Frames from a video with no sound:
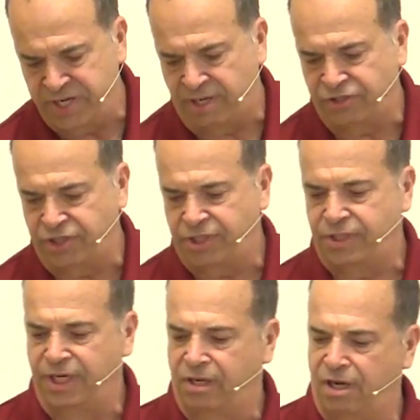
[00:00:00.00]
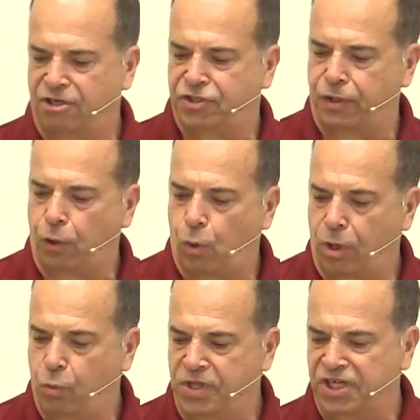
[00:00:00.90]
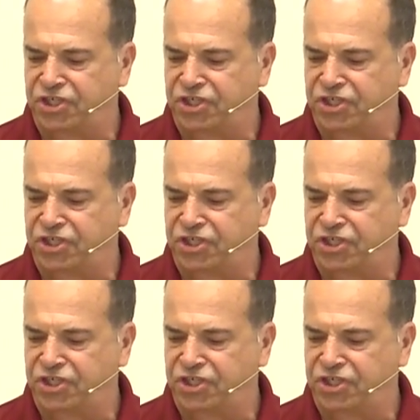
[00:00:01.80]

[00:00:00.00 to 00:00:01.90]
tells us, declares the Lord, when the